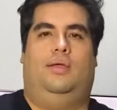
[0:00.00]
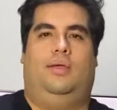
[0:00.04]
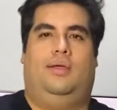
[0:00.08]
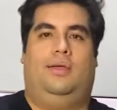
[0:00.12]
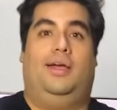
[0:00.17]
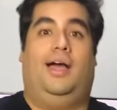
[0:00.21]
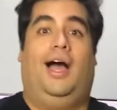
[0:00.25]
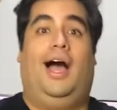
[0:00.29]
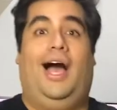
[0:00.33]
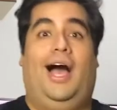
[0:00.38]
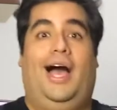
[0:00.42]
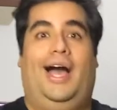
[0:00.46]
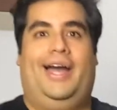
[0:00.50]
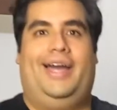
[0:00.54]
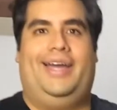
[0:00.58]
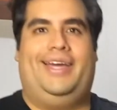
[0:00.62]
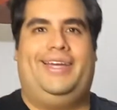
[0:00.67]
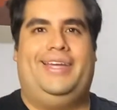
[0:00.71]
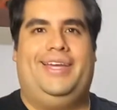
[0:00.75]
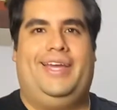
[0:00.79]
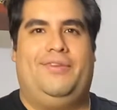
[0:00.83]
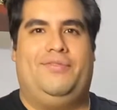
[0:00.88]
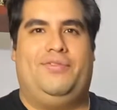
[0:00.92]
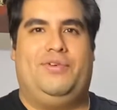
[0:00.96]
Hi
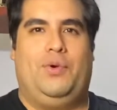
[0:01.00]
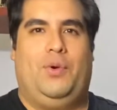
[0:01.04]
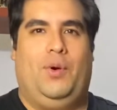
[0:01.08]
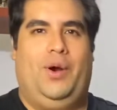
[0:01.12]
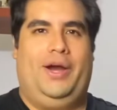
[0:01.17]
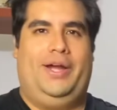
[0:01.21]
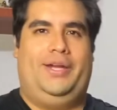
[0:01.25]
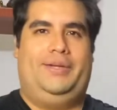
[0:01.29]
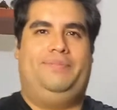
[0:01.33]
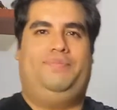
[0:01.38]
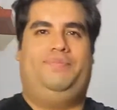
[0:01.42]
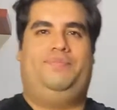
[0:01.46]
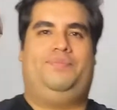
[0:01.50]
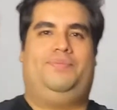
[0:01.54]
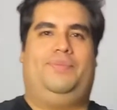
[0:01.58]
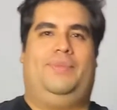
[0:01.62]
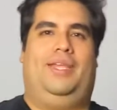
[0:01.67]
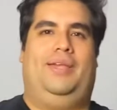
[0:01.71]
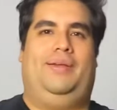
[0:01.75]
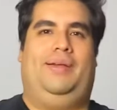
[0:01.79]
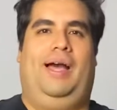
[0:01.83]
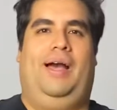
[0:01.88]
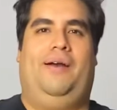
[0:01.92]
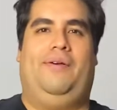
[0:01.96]
everyone,
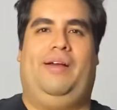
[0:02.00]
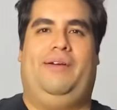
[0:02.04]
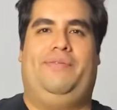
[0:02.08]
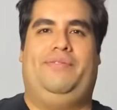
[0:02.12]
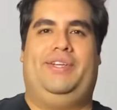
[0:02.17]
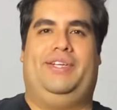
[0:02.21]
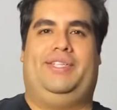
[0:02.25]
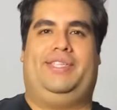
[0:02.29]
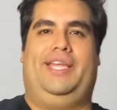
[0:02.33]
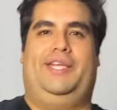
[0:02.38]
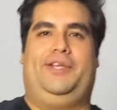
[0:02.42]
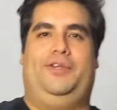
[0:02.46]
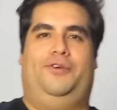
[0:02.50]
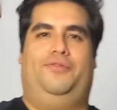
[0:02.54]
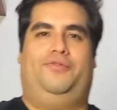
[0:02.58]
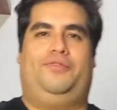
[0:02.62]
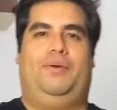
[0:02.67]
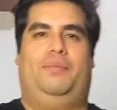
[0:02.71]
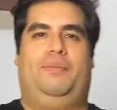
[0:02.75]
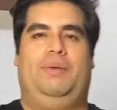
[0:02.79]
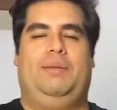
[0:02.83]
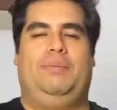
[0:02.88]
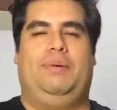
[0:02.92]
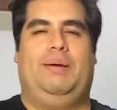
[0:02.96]
I'm Javier Tello
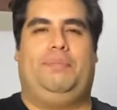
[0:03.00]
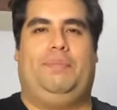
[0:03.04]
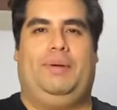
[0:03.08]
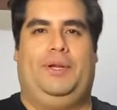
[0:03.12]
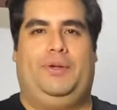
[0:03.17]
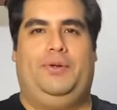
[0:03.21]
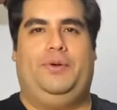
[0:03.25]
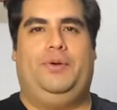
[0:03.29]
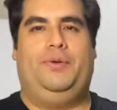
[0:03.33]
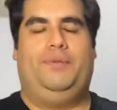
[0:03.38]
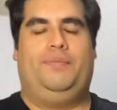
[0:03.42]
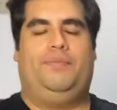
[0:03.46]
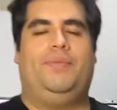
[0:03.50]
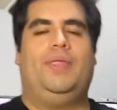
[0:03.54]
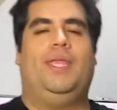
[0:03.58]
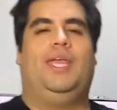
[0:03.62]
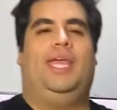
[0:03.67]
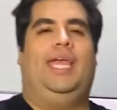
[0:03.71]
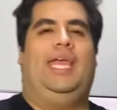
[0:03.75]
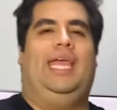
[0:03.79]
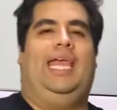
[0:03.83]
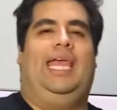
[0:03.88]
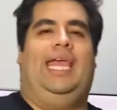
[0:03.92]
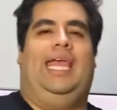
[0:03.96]
from Lima, Peru,
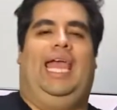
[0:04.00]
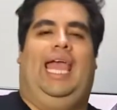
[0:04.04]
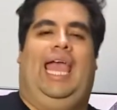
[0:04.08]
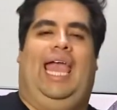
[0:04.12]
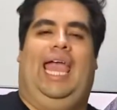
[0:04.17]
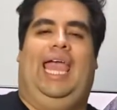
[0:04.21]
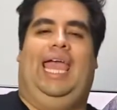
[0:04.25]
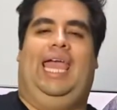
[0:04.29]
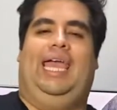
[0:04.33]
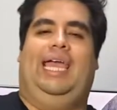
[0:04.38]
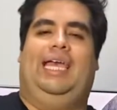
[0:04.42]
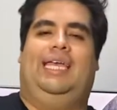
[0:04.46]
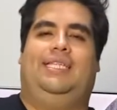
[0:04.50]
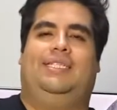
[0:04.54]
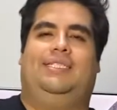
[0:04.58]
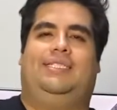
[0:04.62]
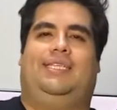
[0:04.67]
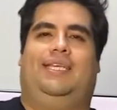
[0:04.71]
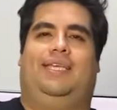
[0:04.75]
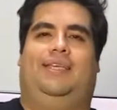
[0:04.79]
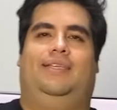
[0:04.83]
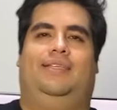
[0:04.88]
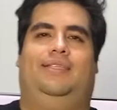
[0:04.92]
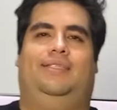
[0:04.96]
and
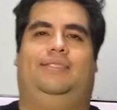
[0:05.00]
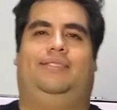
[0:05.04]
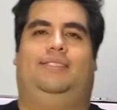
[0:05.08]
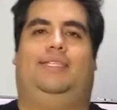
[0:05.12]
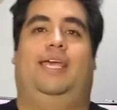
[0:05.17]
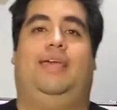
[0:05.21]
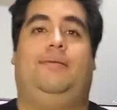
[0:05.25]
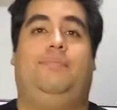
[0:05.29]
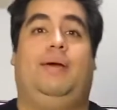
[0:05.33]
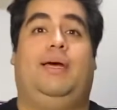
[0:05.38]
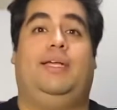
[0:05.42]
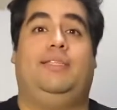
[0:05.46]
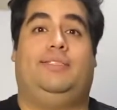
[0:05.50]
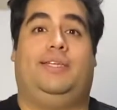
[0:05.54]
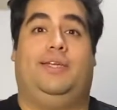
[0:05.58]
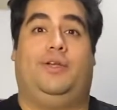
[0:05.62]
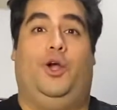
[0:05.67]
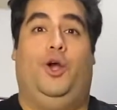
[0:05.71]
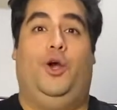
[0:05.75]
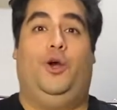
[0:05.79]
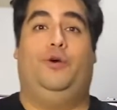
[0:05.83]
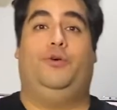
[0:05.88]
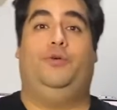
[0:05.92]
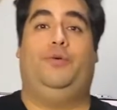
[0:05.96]
10 months
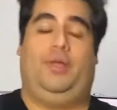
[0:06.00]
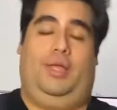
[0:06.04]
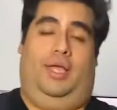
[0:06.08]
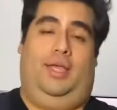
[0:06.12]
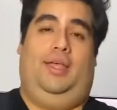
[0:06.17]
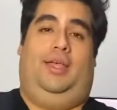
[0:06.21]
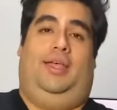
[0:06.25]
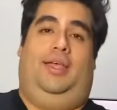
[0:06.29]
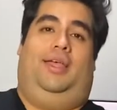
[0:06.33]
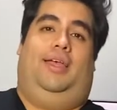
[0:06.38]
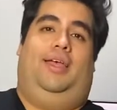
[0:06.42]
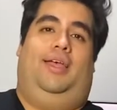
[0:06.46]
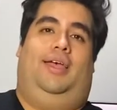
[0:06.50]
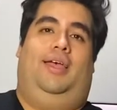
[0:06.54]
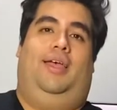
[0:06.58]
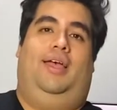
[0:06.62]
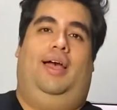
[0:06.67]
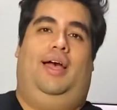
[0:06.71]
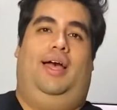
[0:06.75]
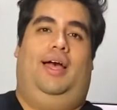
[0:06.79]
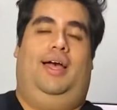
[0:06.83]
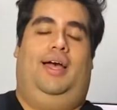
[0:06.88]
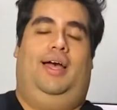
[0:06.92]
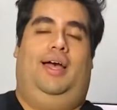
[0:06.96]
ago,
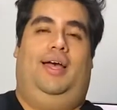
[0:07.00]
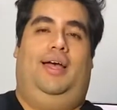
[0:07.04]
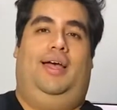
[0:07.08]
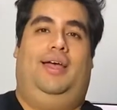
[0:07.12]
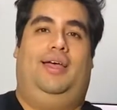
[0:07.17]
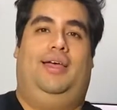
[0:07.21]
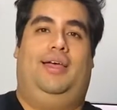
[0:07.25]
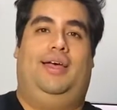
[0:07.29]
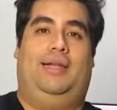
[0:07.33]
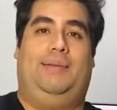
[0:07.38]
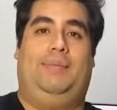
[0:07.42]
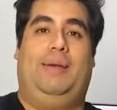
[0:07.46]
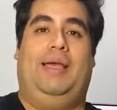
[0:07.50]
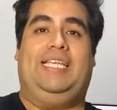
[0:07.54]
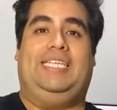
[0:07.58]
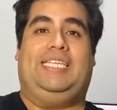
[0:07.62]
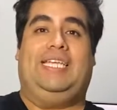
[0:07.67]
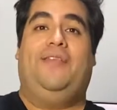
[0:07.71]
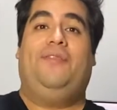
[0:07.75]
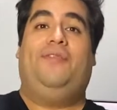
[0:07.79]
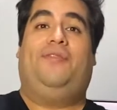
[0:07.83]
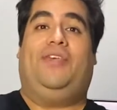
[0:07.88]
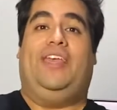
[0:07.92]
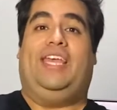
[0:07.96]
an
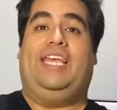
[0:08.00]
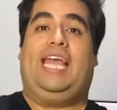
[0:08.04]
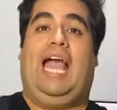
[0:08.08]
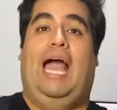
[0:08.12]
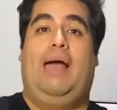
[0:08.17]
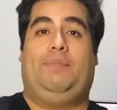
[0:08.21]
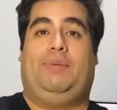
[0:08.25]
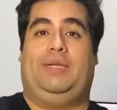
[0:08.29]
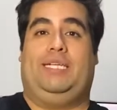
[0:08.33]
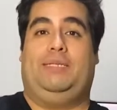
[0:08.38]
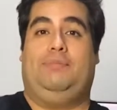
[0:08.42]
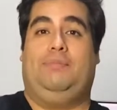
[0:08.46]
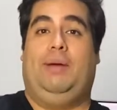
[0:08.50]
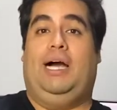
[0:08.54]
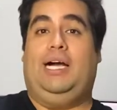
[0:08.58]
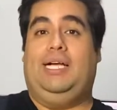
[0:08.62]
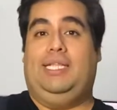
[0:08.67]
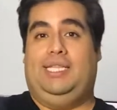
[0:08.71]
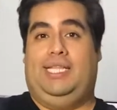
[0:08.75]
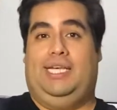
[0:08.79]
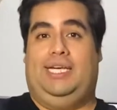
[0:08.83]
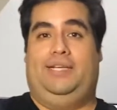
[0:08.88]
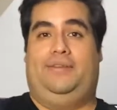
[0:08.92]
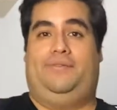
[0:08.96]
amazing thing happened in my
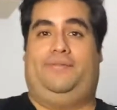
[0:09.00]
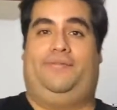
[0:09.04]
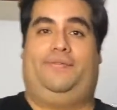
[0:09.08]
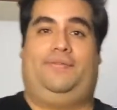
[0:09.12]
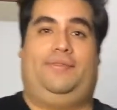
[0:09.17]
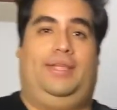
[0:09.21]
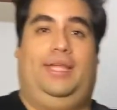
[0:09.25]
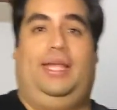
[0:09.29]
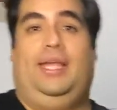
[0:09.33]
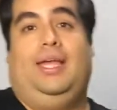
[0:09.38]
life.